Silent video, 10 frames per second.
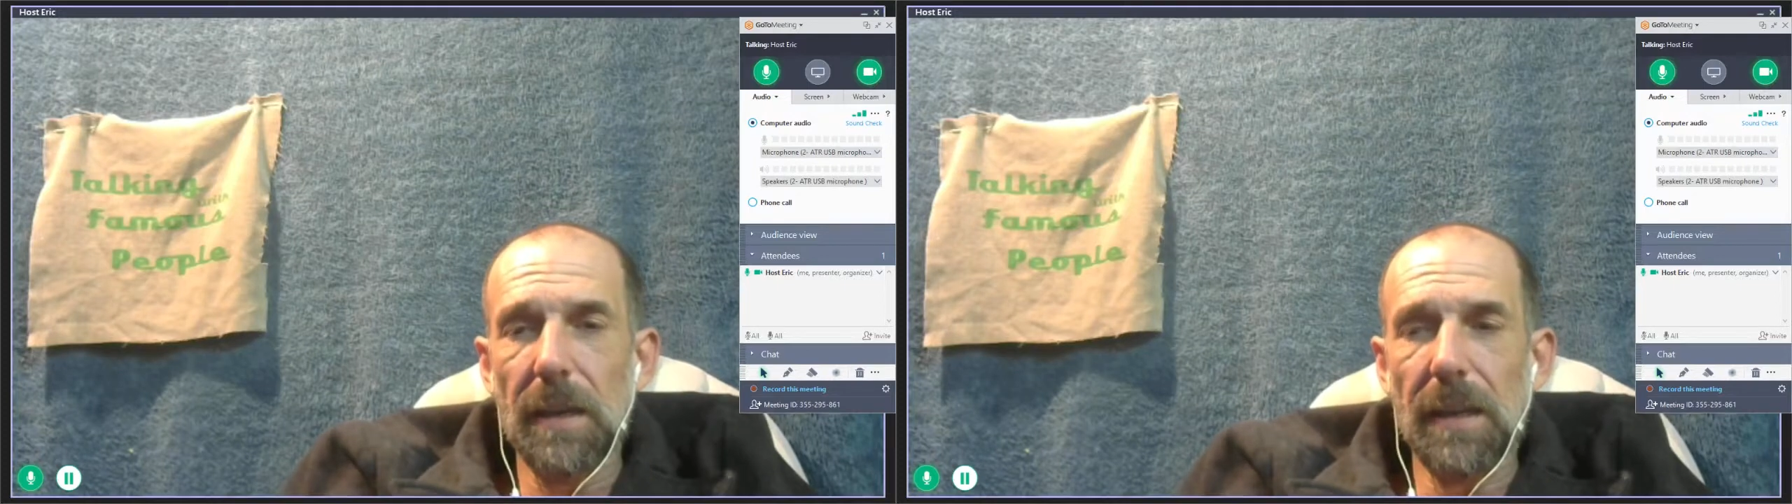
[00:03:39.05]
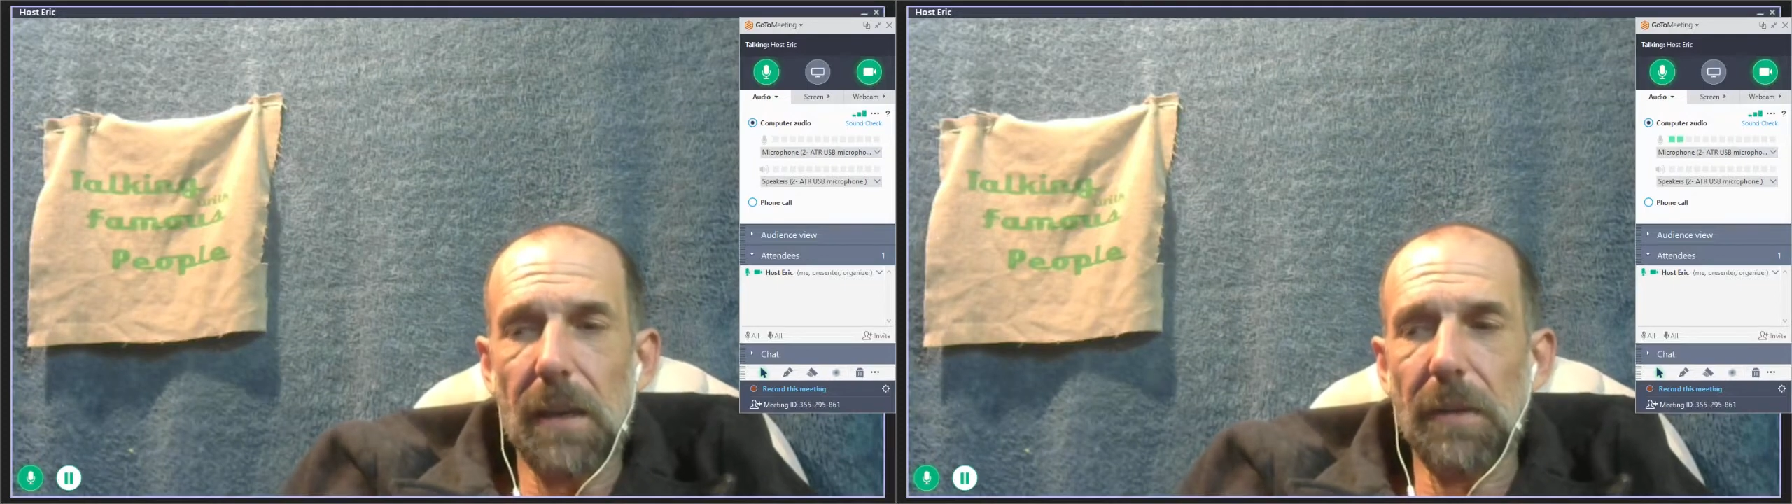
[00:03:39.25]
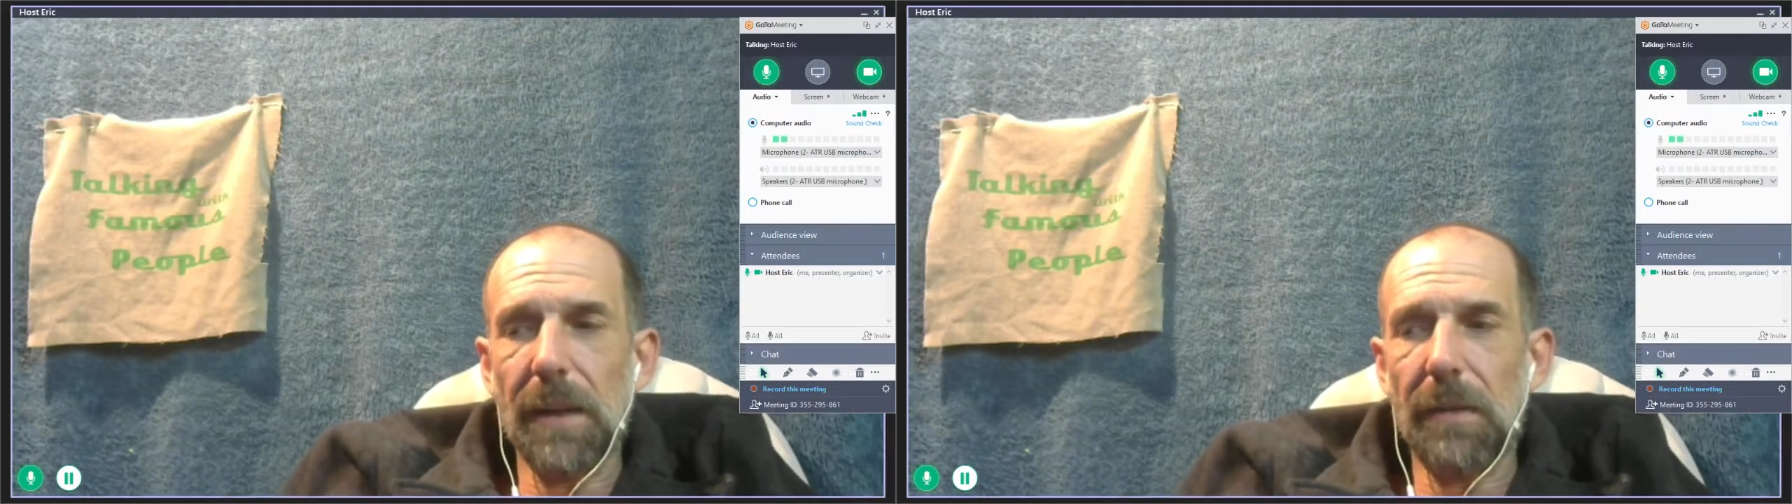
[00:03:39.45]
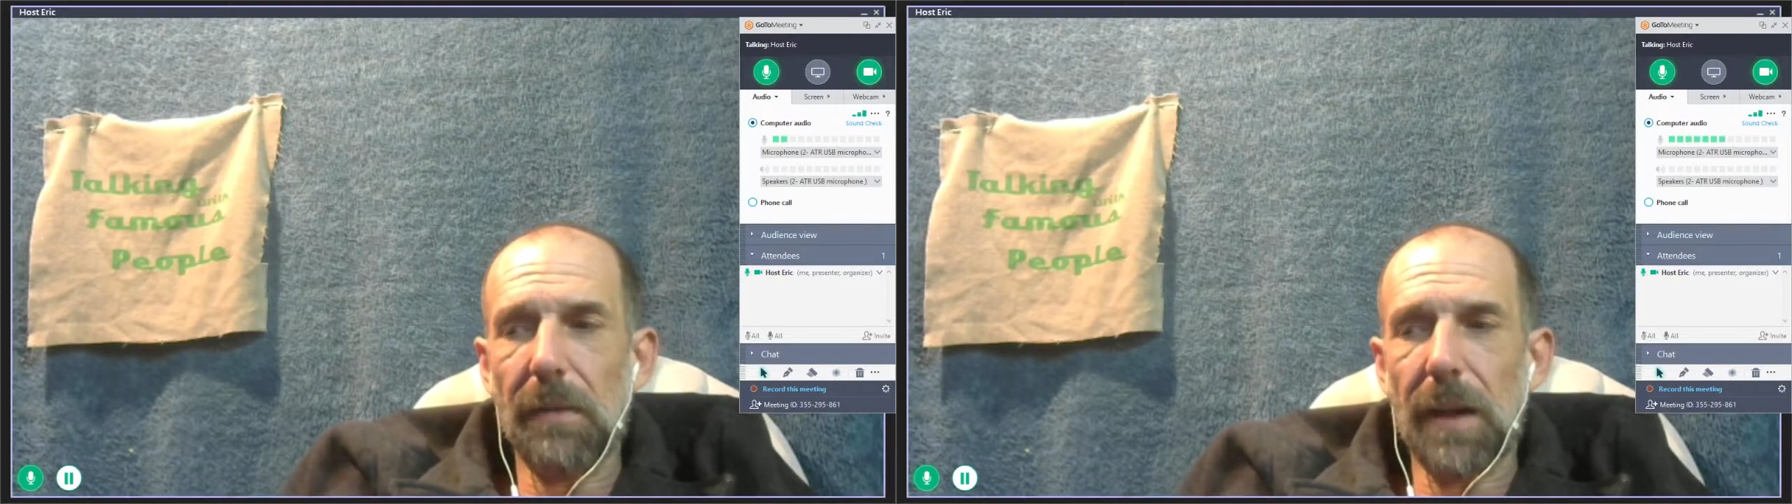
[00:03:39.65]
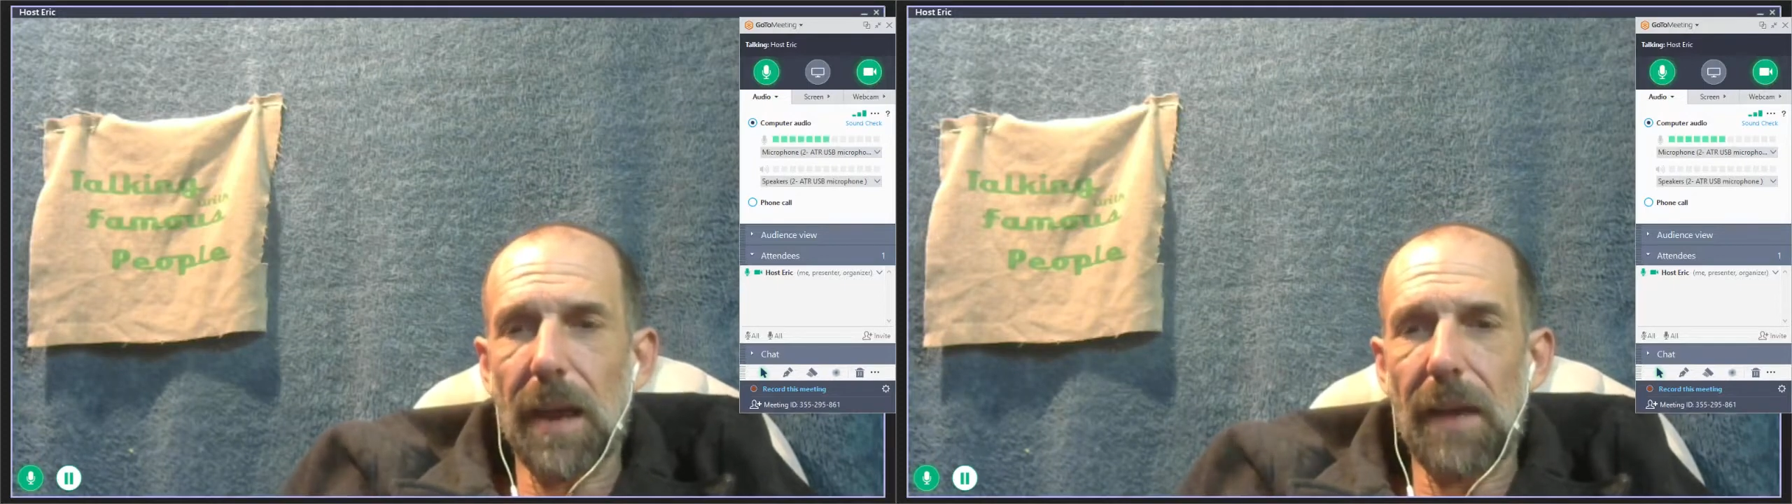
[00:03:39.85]
Namely,
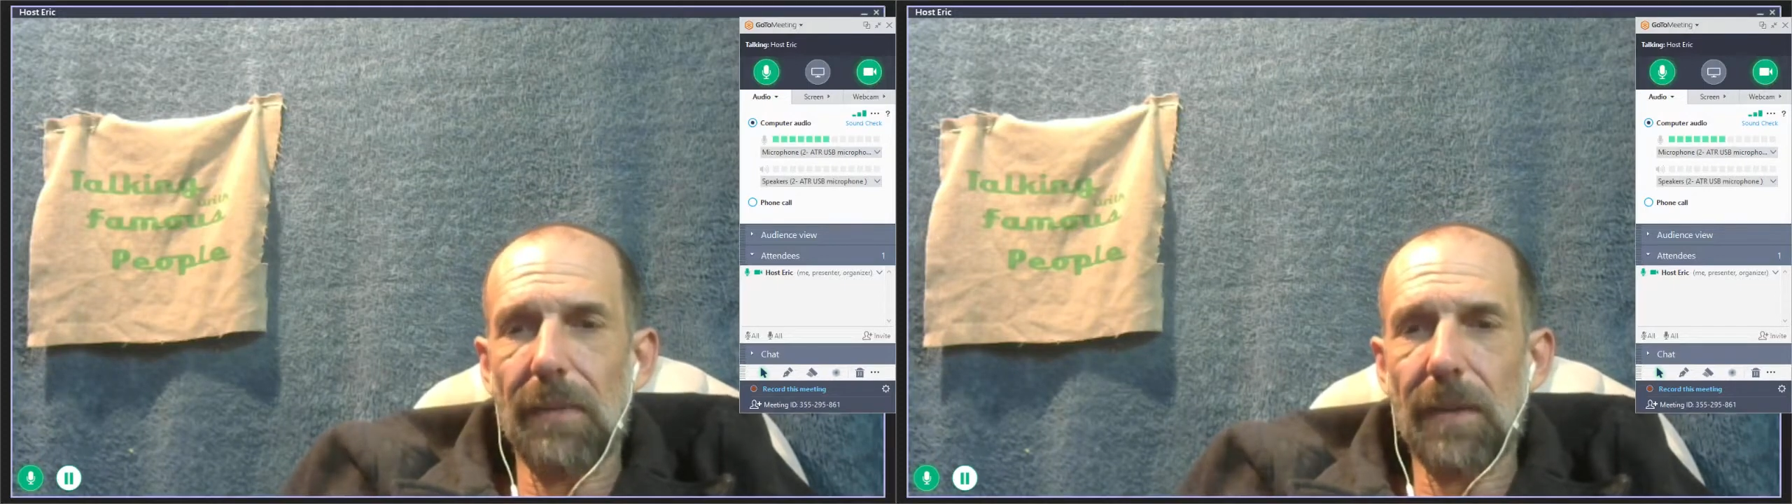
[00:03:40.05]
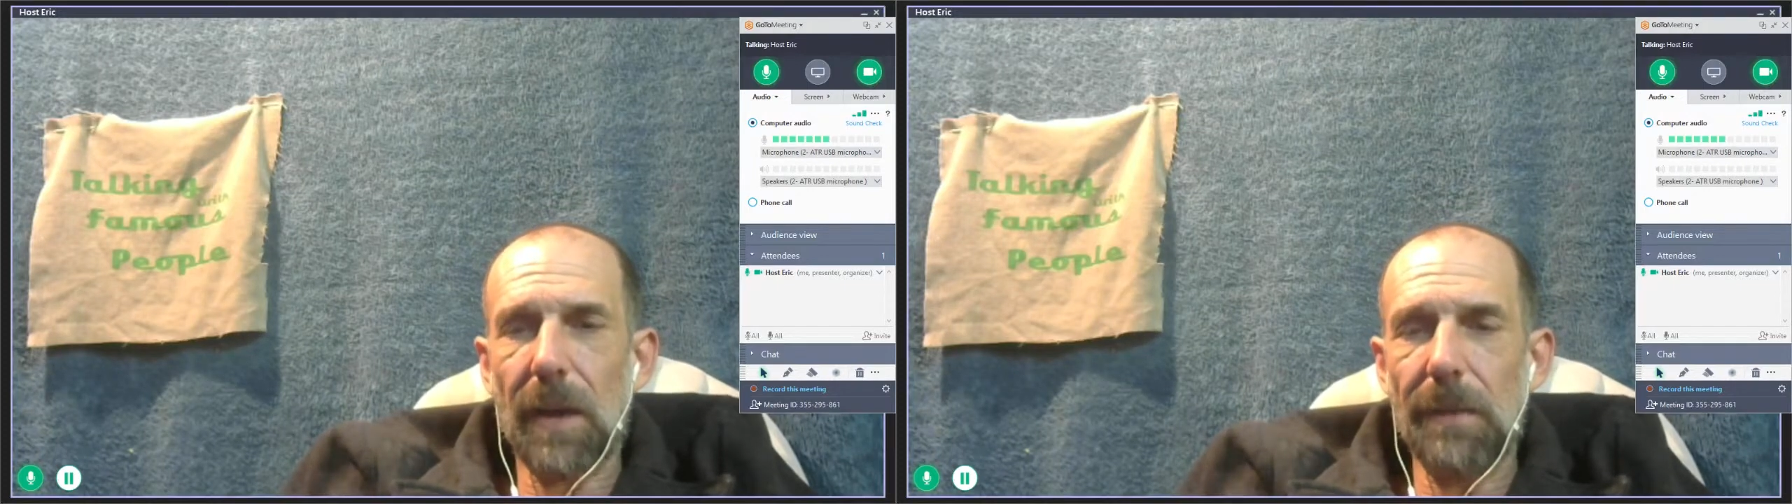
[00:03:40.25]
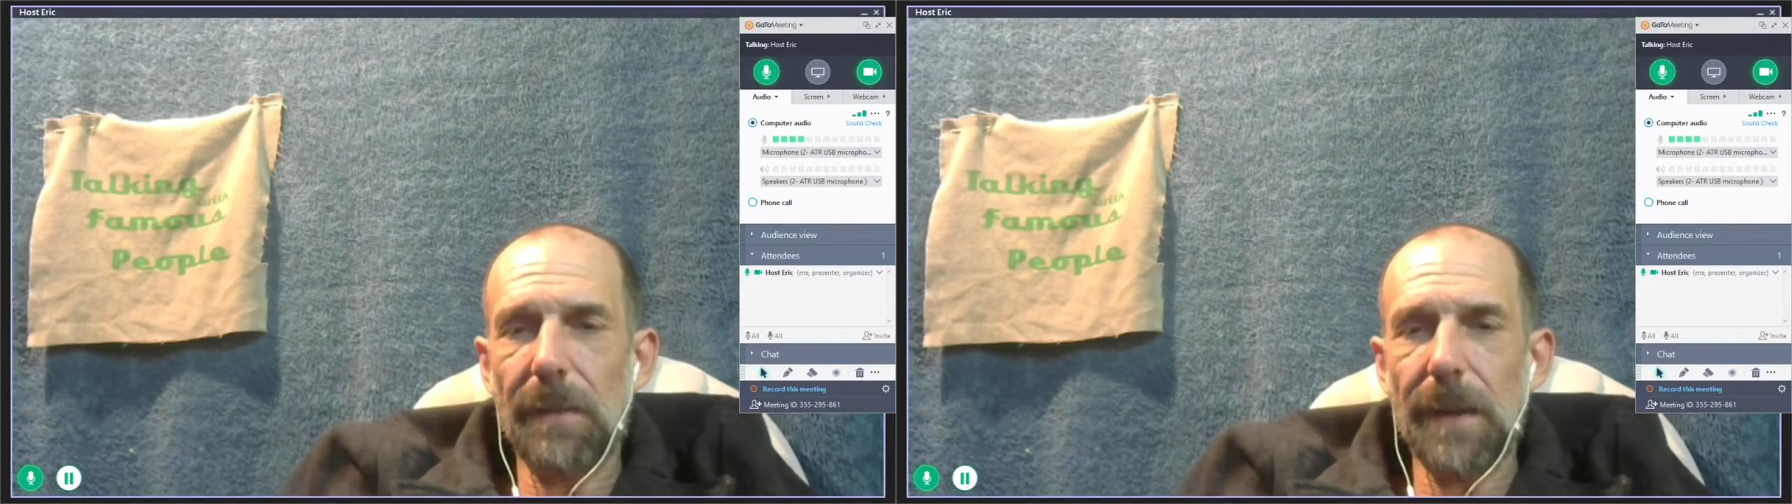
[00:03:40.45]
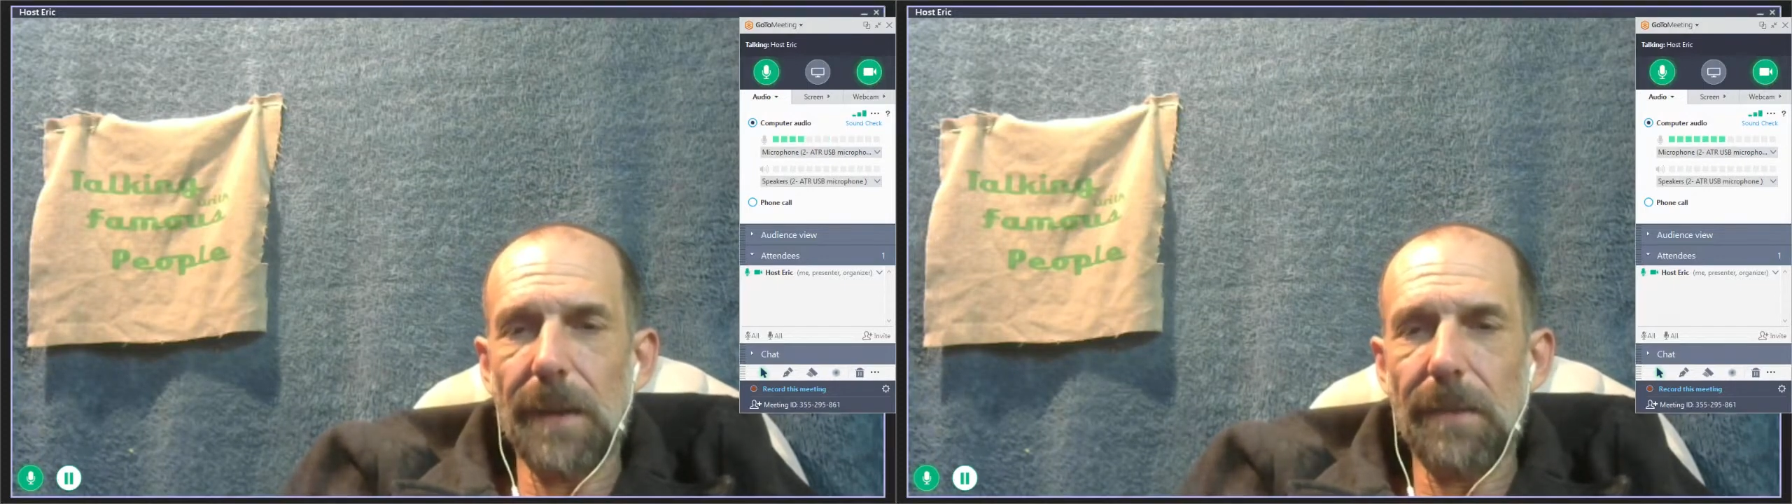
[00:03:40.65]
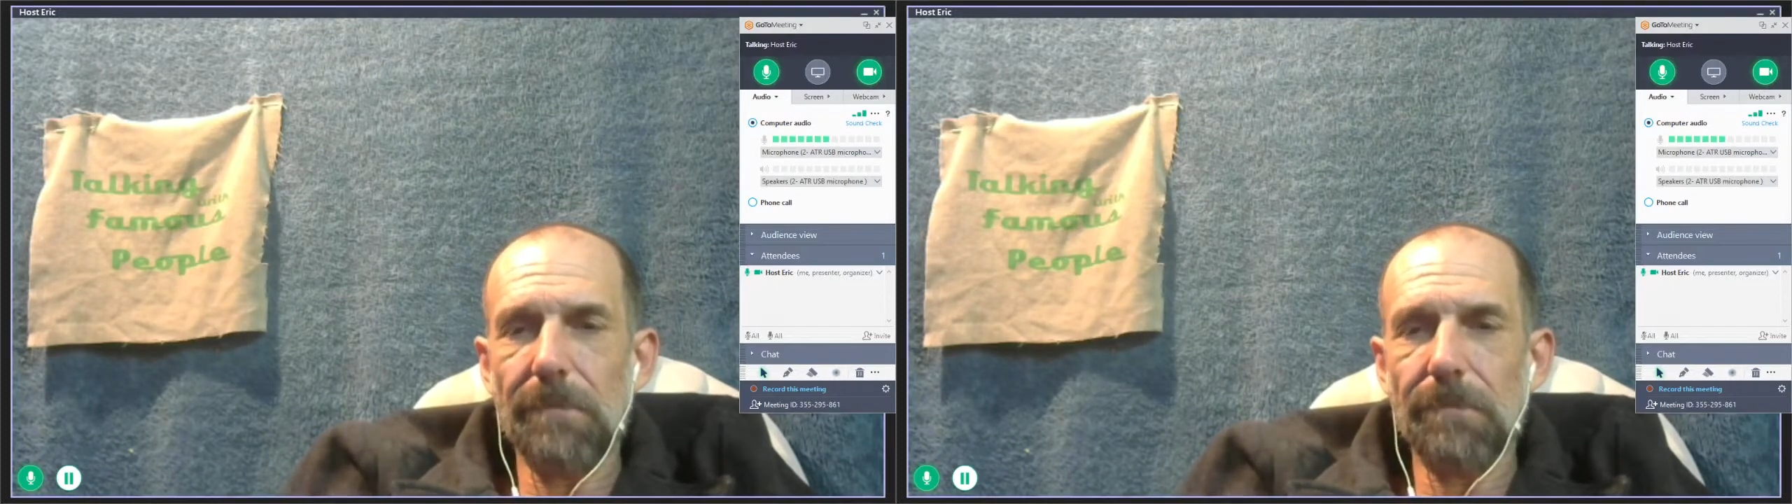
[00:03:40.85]
when I have coffee,